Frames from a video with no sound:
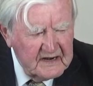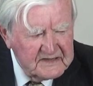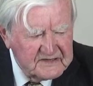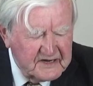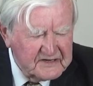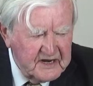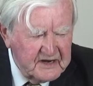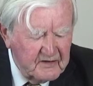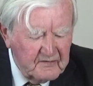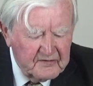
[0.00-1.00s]
at
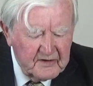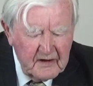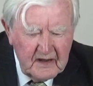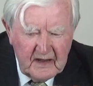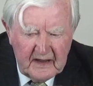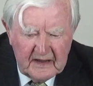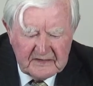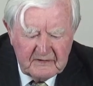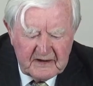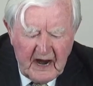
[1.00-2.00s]
16 or under.
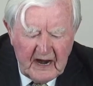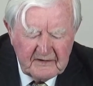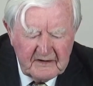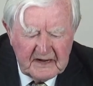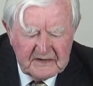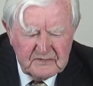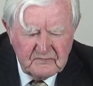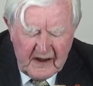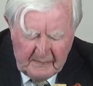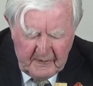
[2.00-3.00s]
It's regarded as
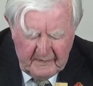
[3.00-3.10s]
rape.